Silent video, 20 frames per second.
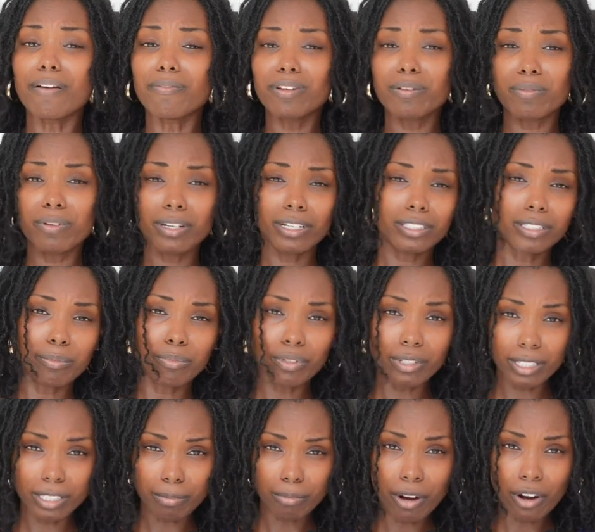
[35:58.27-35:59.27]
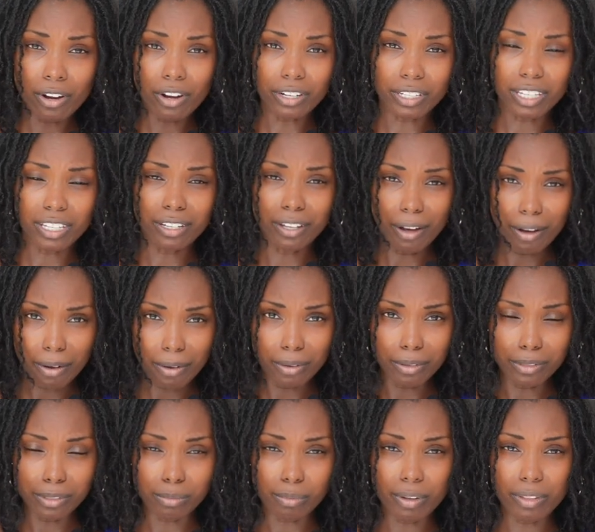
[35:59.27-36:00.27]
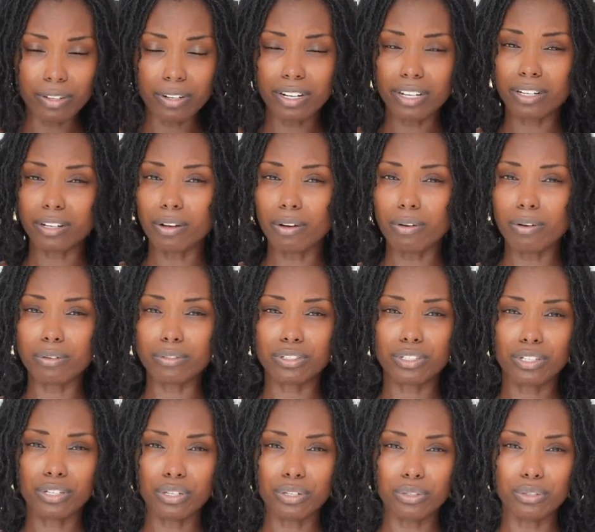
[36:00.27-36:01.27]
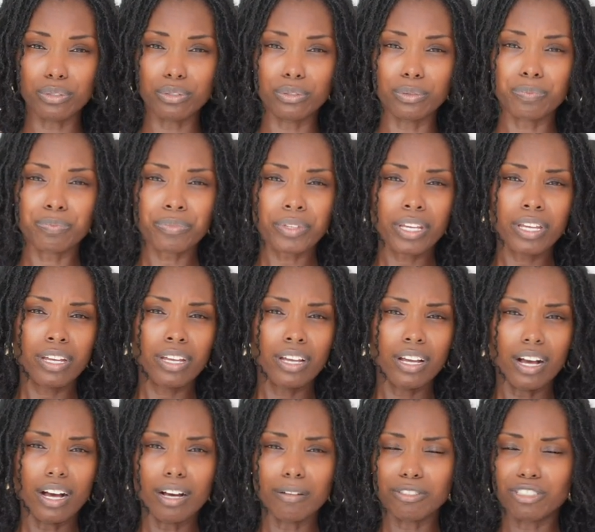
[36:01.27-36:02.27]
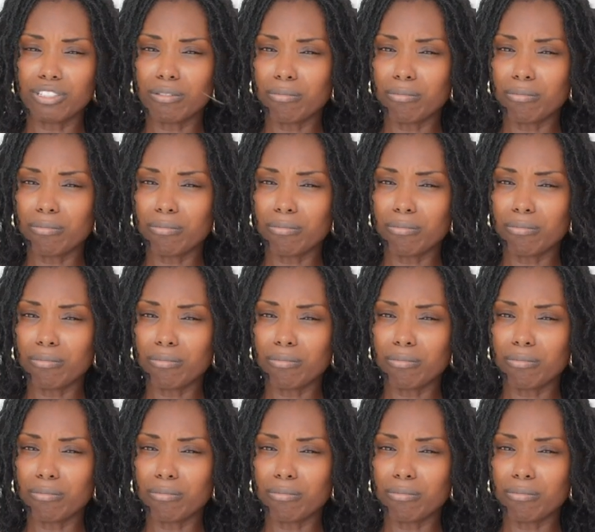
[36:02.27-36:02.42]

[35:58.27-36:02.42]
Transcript: everywhere that the british monarchy goes whether they go to um,